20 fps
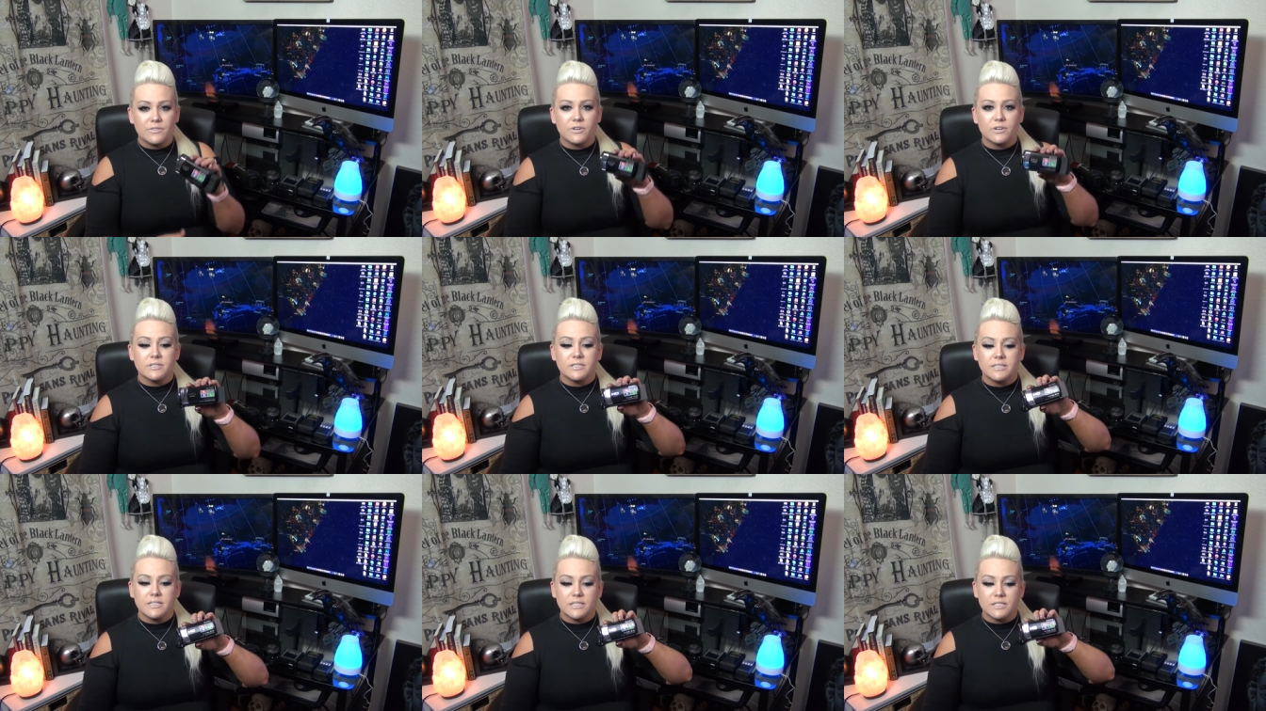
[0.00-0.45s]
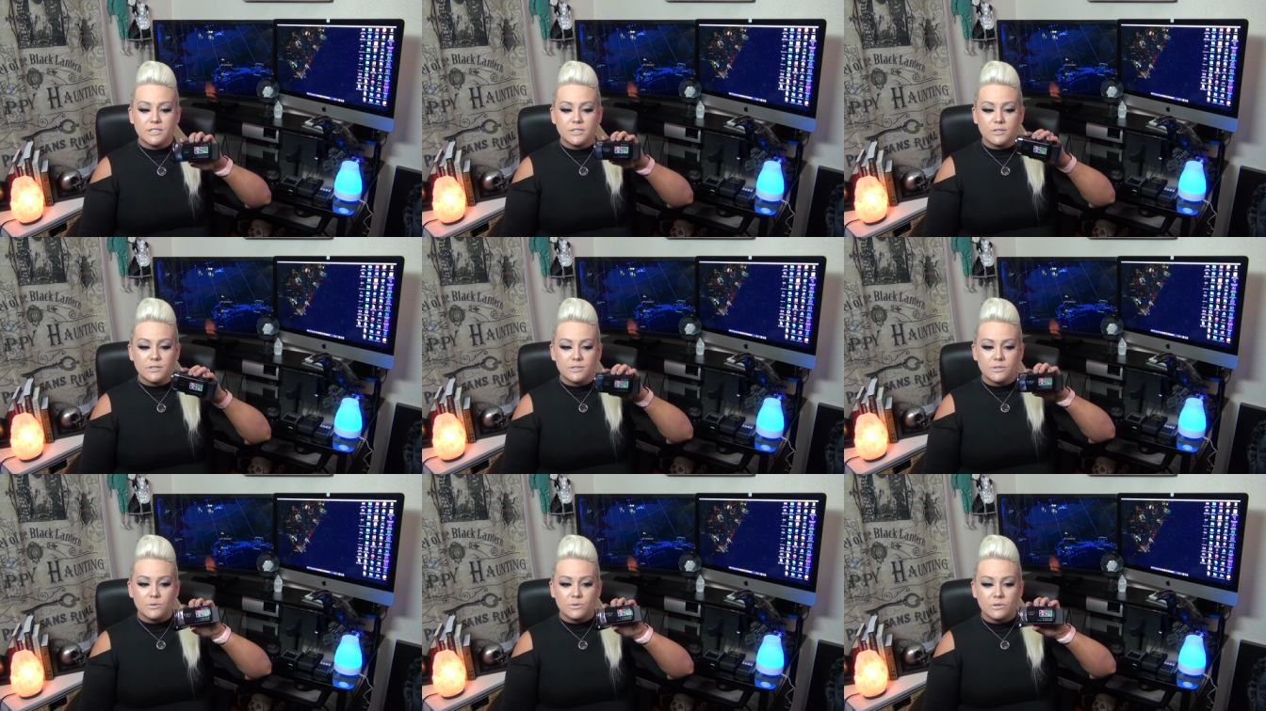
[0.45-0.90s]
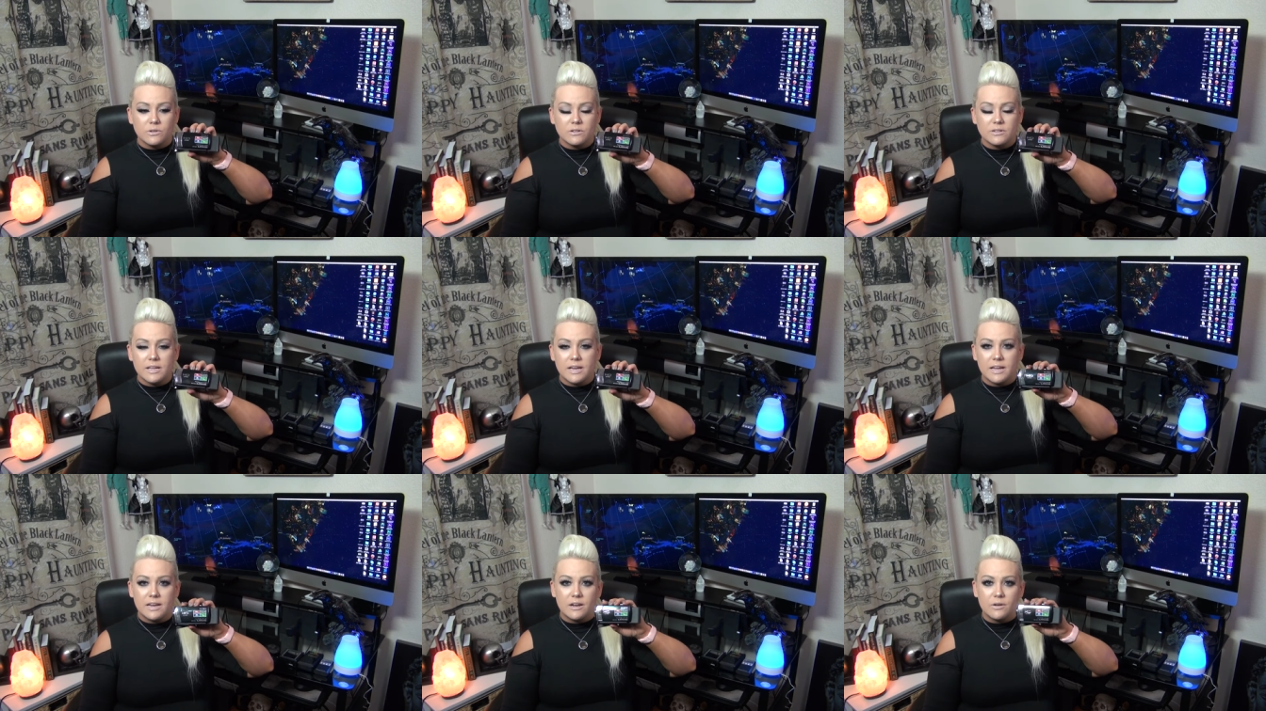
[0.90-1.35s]
or six years old
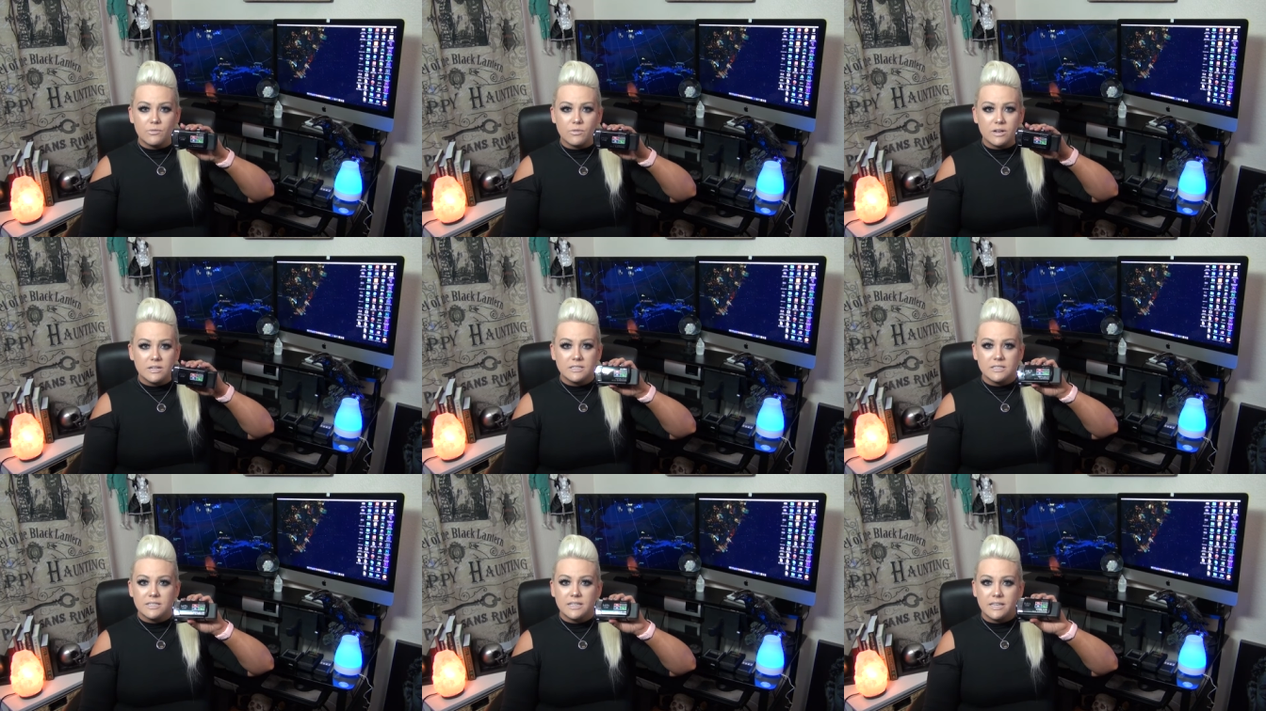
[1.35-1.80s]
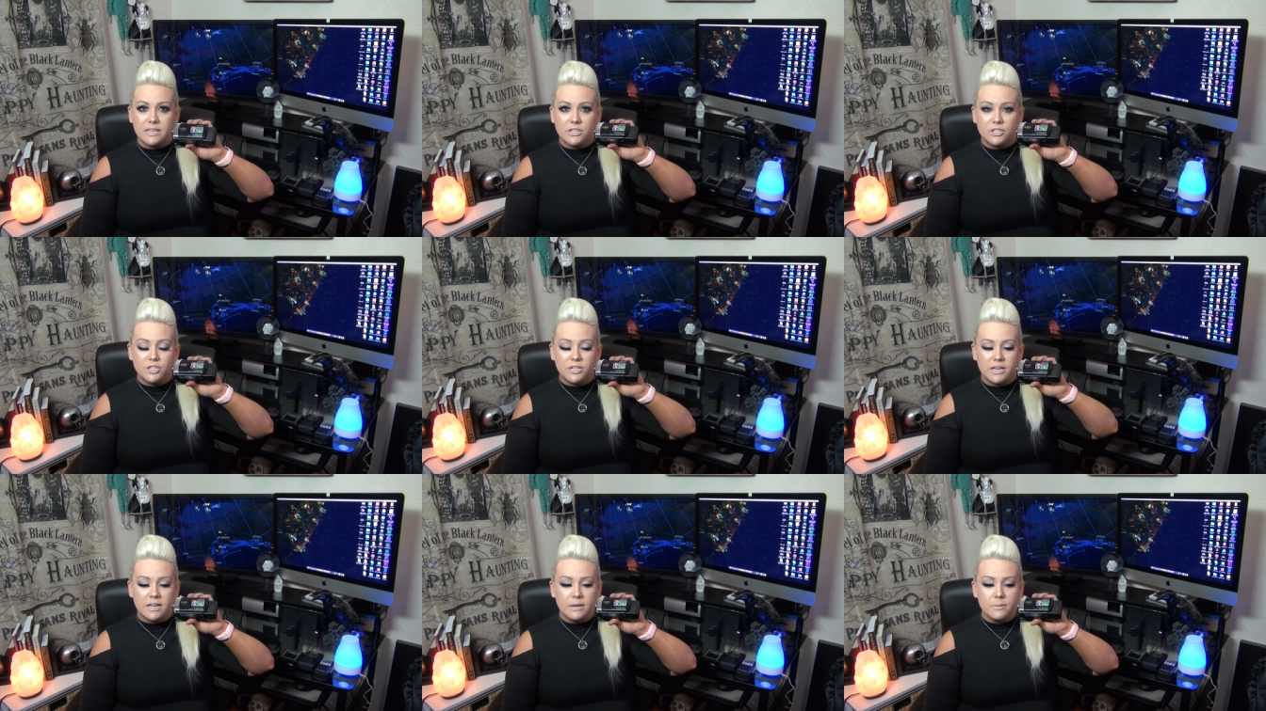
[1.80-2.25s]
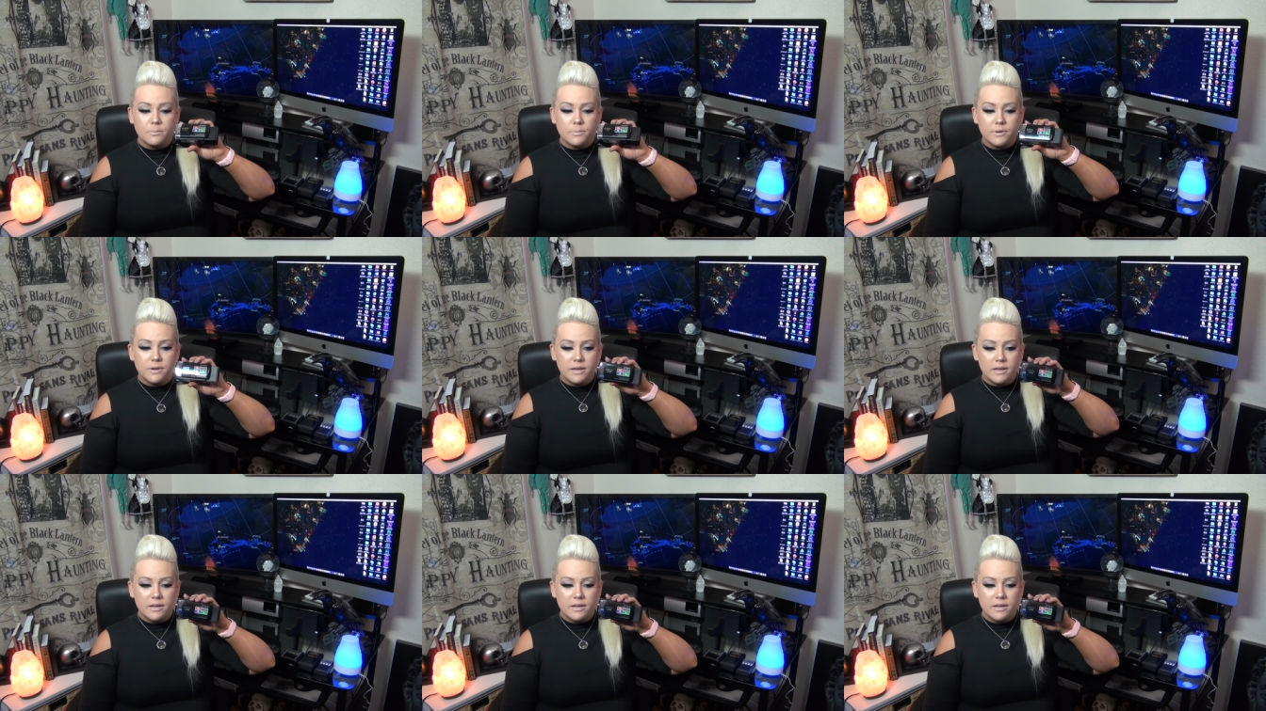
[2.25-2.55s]
and it runs like a champ.